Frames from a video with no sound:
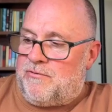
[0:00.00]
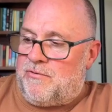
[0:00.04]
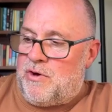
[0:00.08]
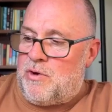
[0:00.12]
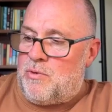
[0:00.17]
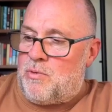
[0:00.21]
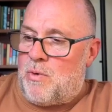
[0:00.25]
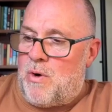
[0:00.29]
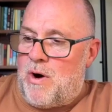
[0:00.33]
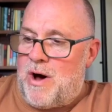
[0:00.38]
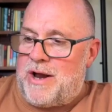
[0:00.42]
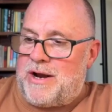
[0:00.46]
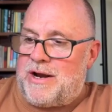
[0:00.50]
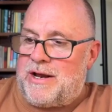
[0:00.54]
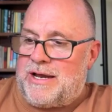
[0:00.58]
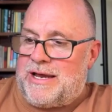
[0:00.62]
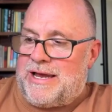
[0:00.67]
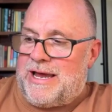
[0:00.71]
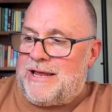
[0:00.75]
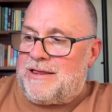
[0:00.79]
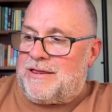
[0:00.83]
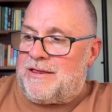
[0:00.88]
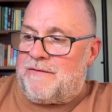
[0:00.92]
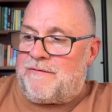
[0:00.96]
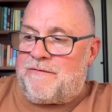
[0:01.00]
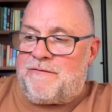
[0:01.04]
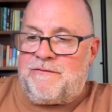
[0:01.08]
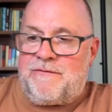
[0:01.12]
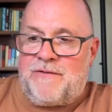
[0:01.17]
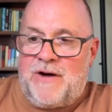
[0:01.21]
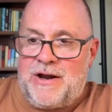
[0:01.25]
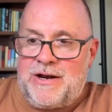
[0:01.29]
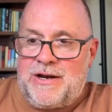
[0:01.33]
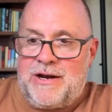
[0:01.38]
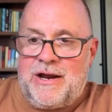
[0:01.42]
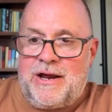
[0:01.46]
you want to get the
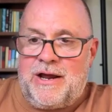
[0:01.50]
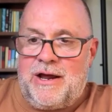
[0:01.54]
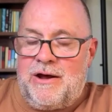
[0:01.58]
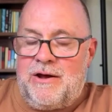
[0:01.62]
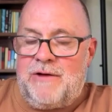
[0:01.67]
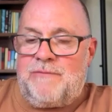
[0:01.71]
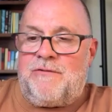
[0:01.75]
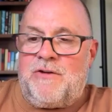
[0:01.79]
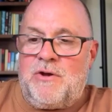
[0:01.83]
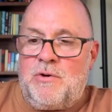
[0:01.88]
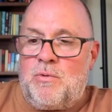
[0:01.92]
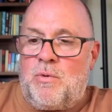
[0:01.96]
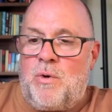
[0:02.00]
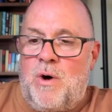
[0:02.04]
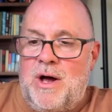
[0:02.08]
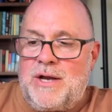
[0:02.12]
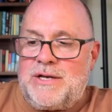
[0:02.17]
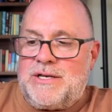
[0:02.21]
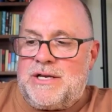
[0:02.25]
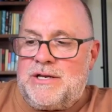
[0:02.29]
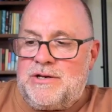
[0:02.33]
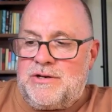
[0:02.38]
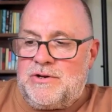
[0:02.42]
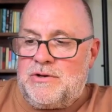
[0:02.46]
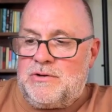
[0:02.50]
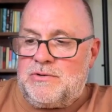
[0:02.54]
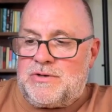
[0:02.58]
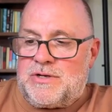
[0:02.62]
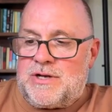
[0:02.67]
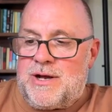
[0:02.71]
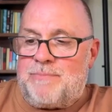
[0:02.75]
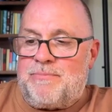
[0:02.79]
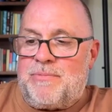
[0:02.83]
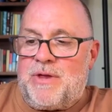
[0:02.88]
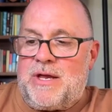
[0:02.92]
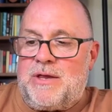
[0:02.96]
funding, if you want to do
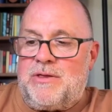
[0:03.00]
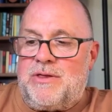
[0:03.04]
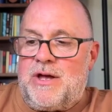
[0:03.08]
something,